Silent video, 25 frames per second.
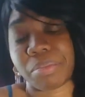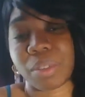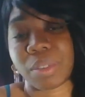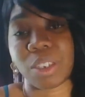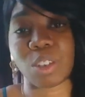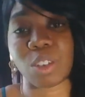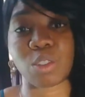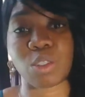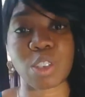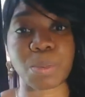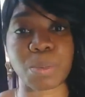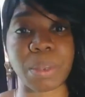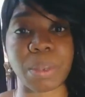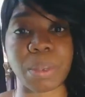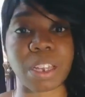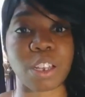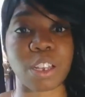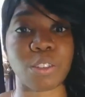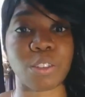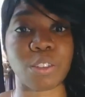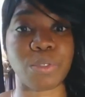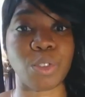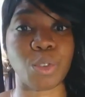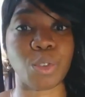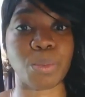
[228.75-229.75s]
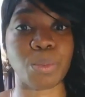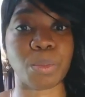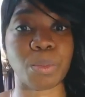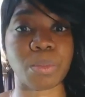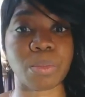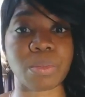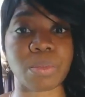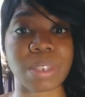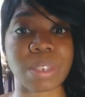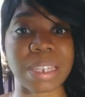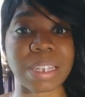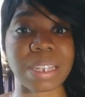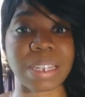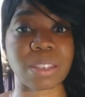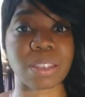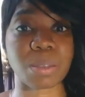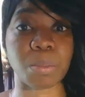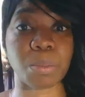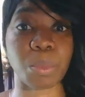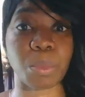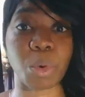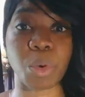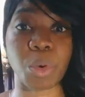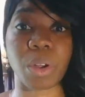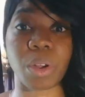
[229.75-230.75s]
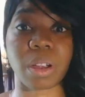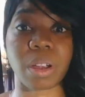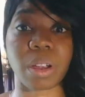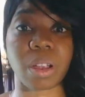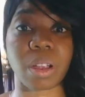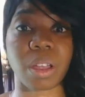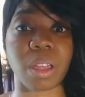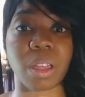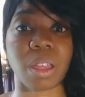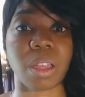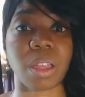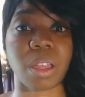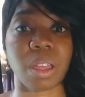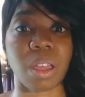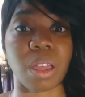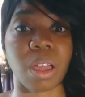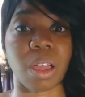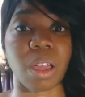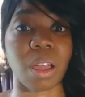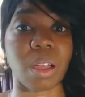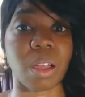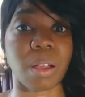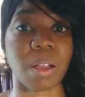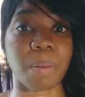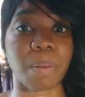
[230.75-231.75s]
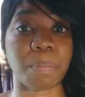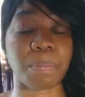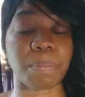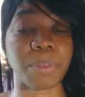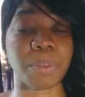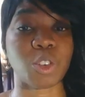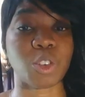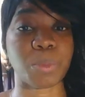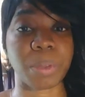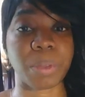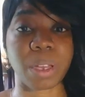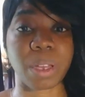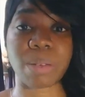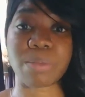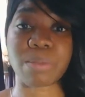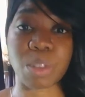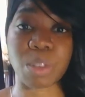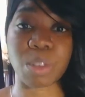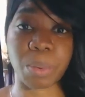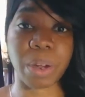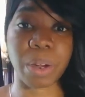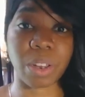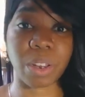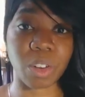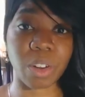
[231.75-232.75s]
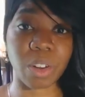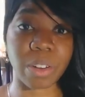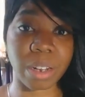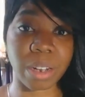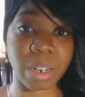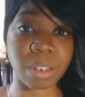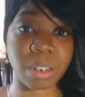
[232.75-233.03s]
spending a few cents more becomes a priority.